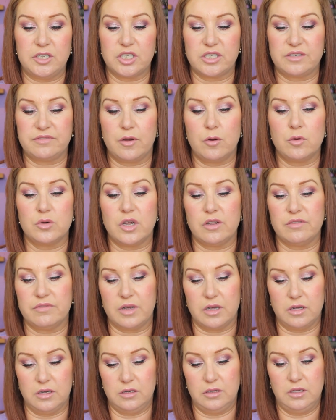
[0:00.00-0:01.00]
just fold
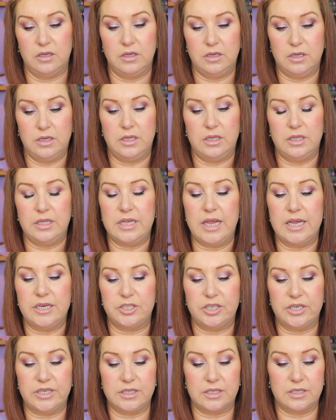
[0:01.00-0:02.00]
over the
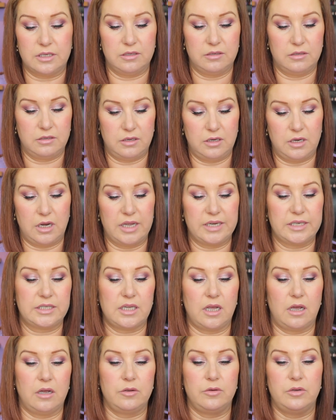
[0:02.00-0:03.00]
edges like
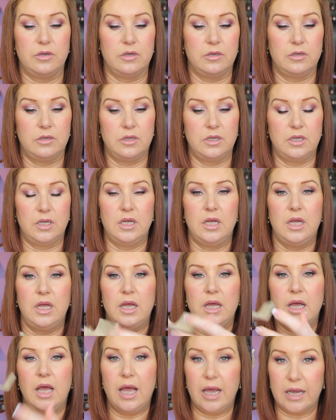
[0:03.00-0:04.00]
so,
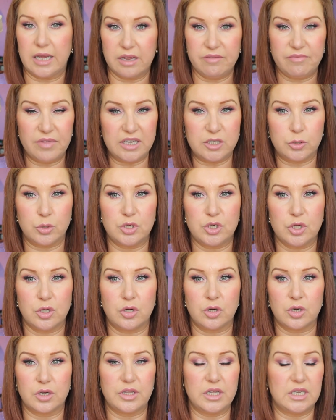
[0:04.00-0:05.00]
and give that to a
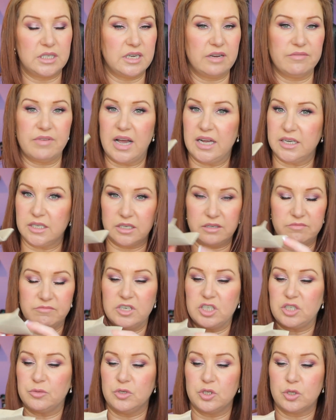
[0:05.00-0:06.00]
dog that has never had an
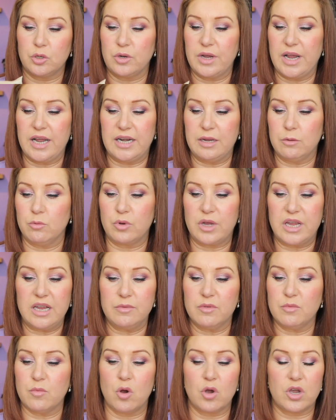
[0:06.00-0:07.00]
enrichment toy, and it will
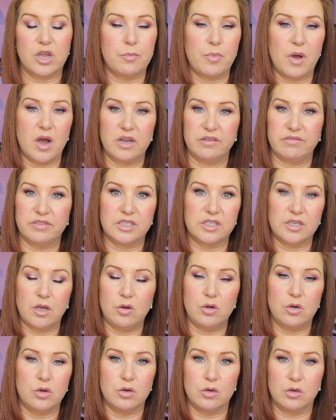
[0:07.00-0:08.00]
keep them occupied for
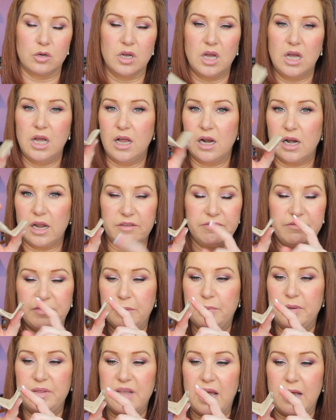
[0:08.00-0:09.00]
so long, like
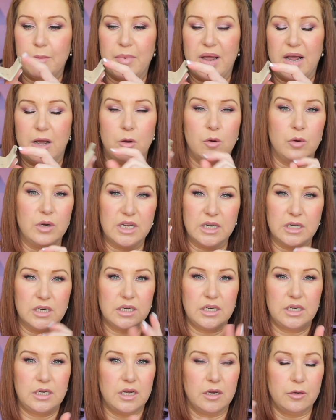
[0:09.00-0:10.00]
flipping that about, and
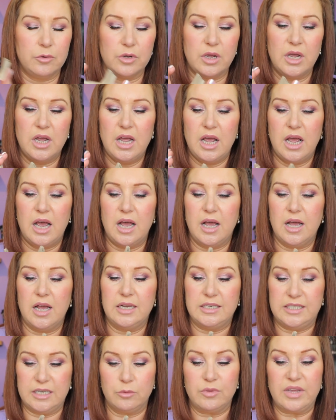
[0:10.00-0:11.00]
you know,
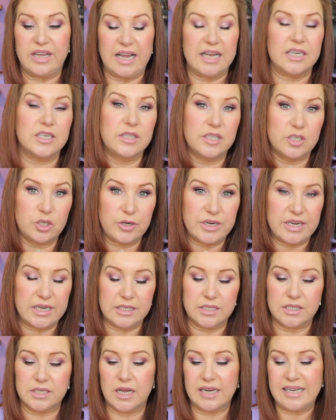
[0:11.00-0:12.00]
until they get to the treat
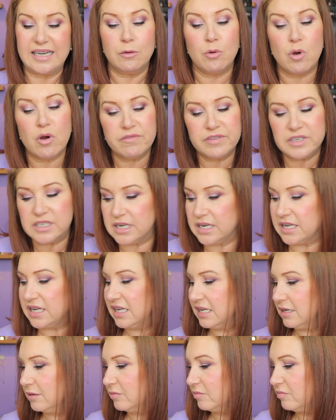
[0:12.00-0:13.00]
inside. Now obviously